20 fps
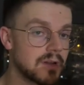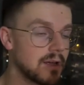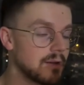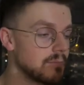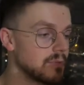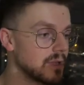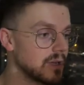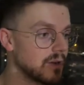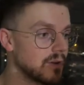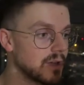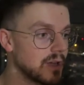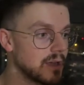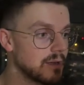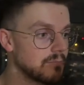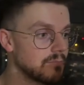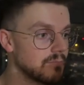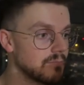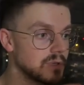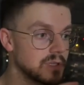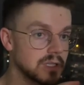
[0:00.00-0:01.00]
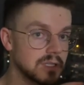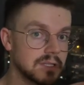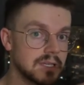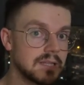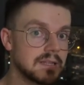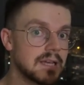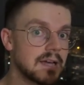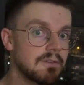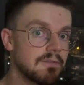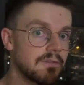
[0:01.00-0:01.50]
I'd be like, okay,
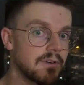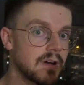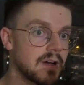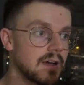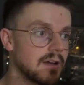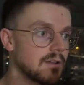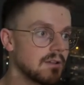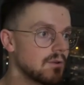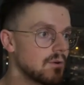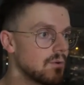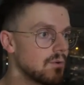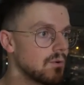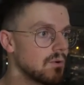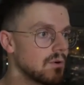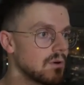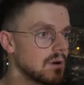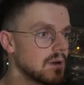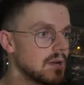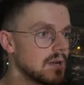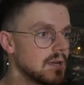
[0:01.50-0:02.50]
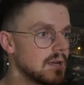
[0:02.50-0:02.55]
delete that file, or